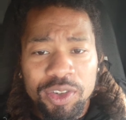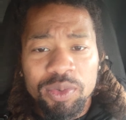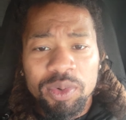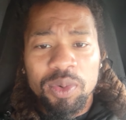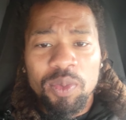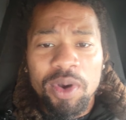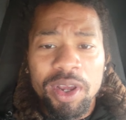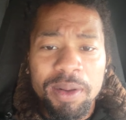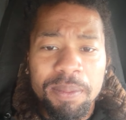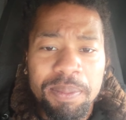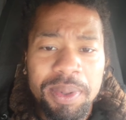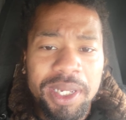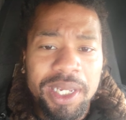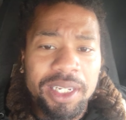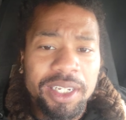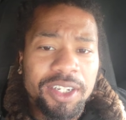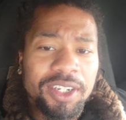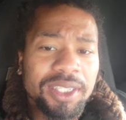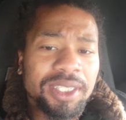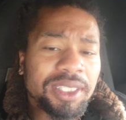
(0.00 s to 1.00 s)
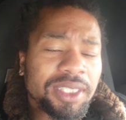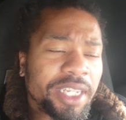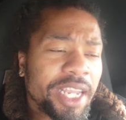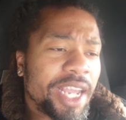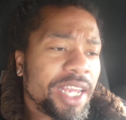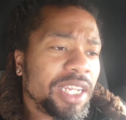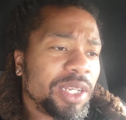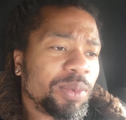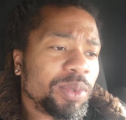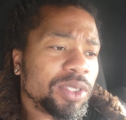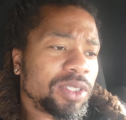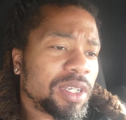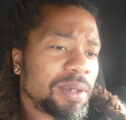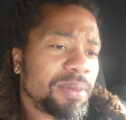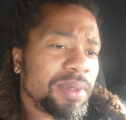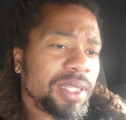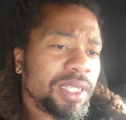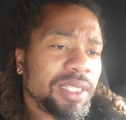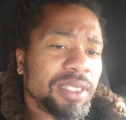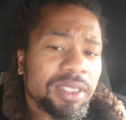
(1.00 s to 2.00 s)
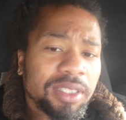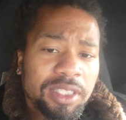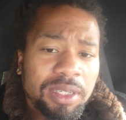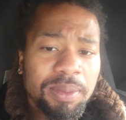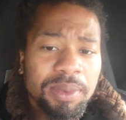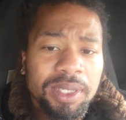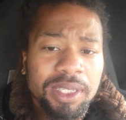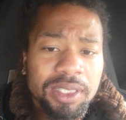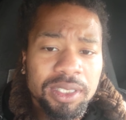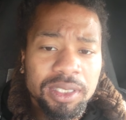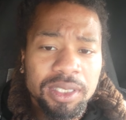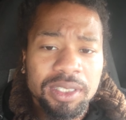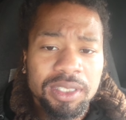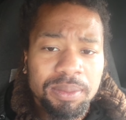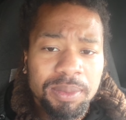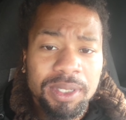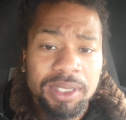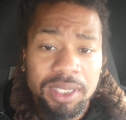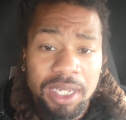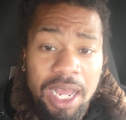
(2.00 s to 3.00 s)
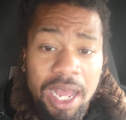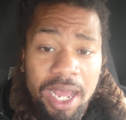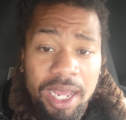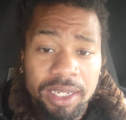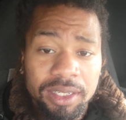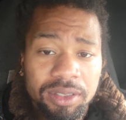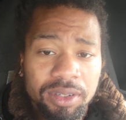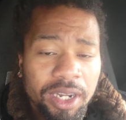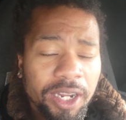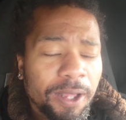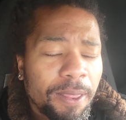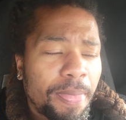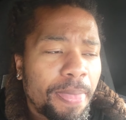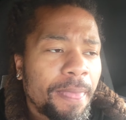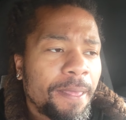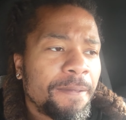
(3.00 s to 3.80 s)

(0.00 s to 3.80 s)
You would want to be in good standing with some of these guys, right?